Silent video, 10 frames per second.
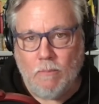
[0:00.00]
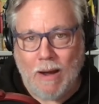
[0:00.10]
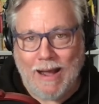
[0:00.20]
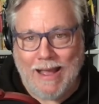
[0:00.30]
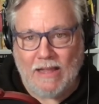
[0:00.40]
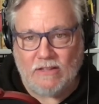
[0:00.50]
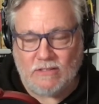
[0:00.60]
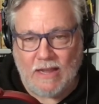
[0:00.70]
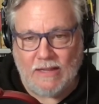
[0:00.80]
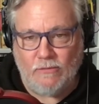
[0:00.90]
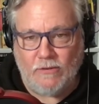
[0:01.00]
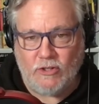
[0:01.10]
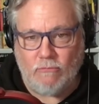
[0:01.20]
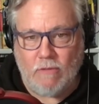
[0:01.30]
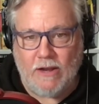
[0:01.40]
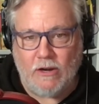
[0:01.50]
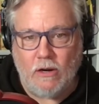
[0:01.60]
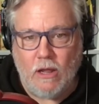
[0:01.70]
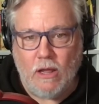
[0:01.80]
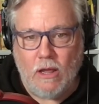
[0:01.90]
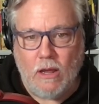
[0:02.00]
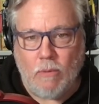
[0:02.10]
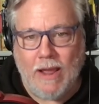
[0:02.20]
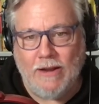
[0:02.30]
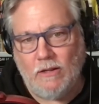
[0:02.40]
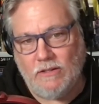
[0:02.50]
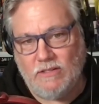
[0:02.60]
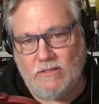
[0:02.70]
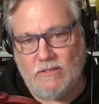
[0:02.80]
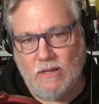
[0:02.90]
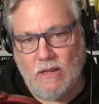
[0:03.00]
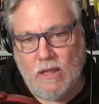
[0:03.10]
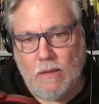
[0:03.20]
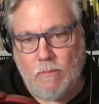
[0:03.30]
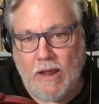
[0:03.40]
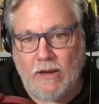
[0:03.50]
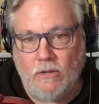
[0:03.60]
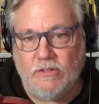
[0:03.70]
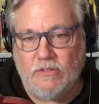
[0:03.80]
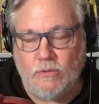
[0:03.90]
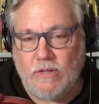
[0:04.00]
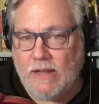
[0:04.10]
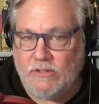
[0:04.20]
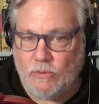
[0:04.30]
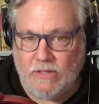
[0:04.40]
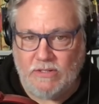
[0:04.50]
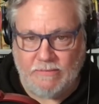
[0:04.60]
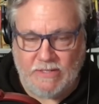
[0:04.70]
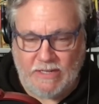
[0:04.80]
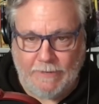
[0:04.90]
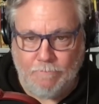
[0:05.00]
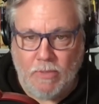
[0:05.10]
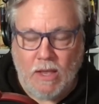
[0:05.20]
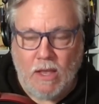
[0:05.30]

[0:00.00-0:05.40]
by science fiction writer Brian Aldiss. Brian Aldiss, who died in 2017.